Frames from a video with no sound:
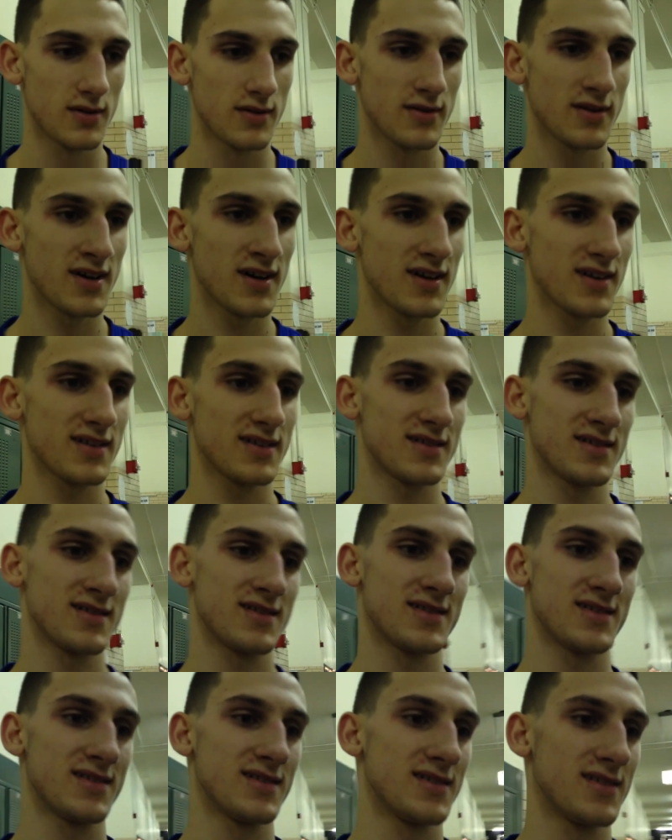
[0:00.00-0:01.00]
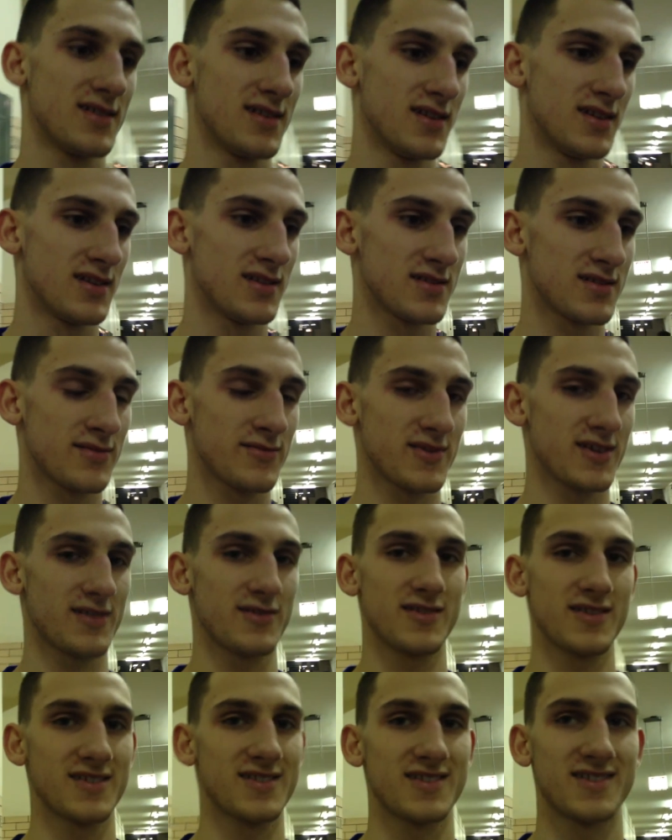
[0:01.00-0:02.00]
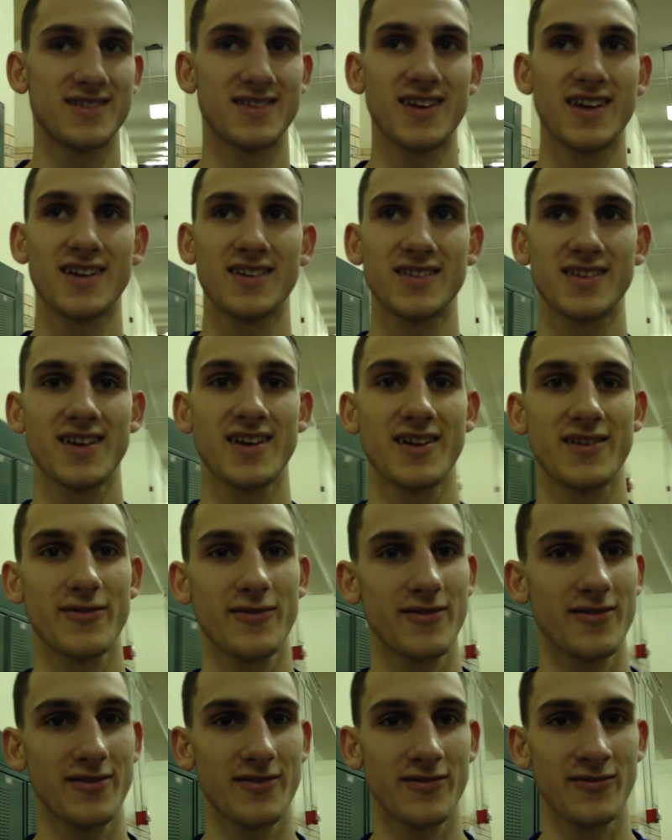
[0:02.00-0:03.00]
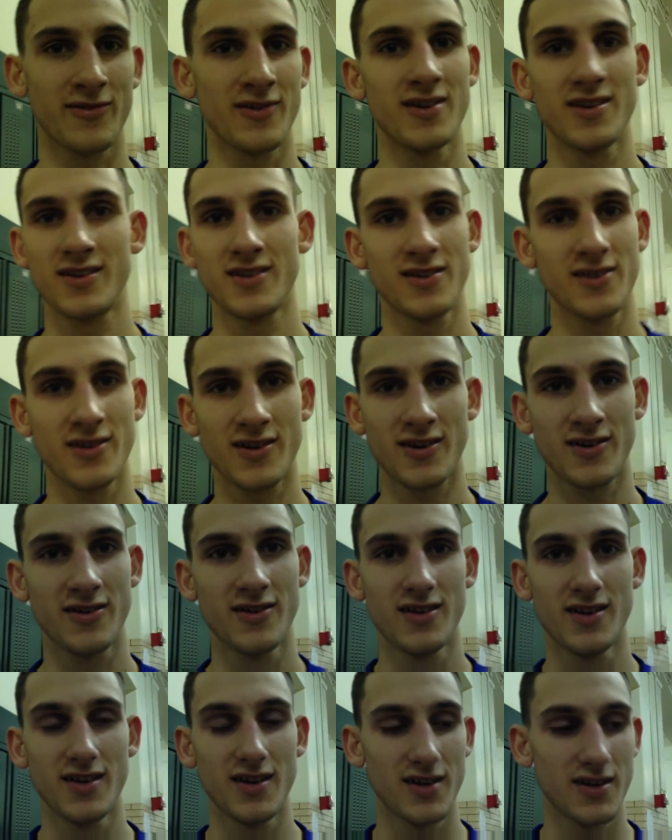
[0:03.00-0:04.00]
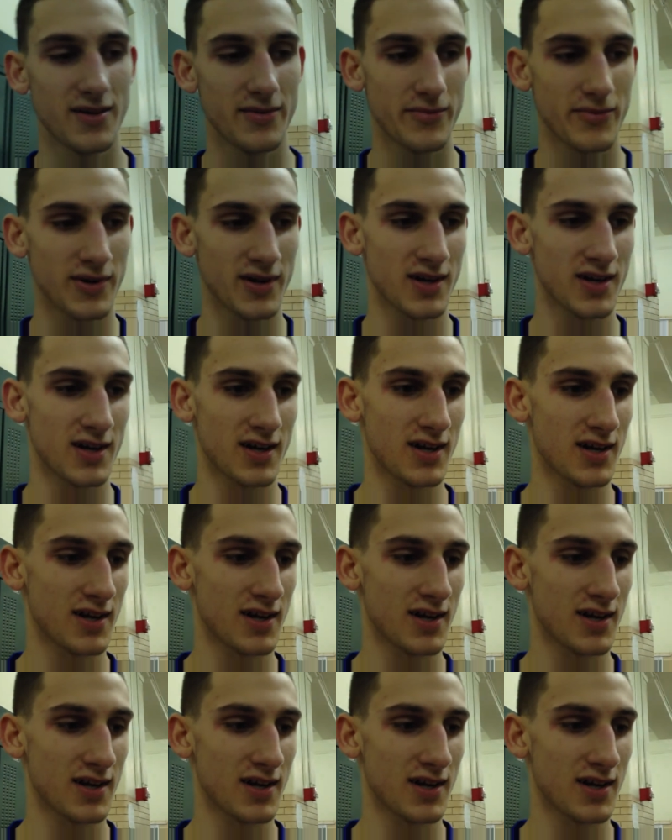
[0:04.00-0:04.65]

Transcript: Well, sometimes it just takes, like, one, you know. But,